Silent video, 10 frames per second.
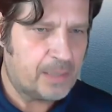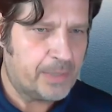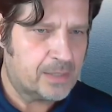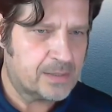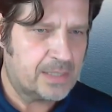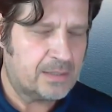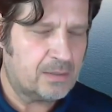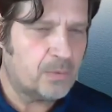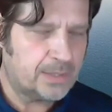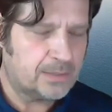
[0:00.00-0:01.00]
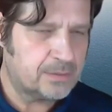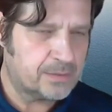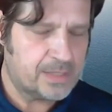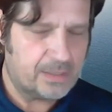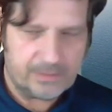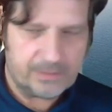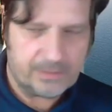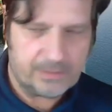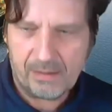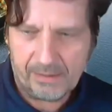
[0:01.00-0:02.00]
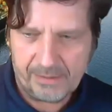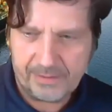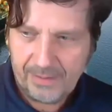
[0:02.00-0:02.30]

because I don't want it to sound this hard.